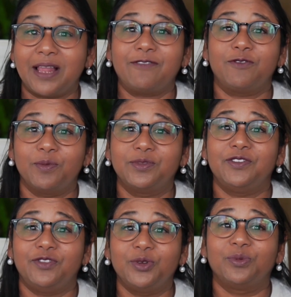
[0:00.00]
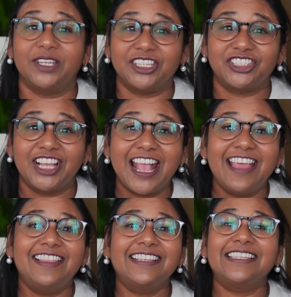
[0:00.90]
platforms if you wish.
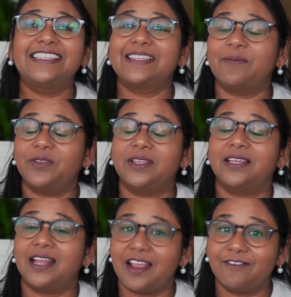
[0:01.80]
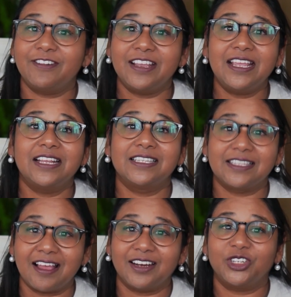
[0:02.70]
This is something that every
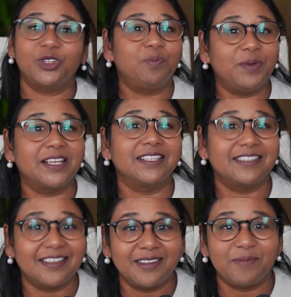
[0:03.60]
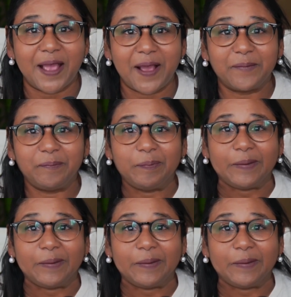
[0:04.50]
designer should be concerned about.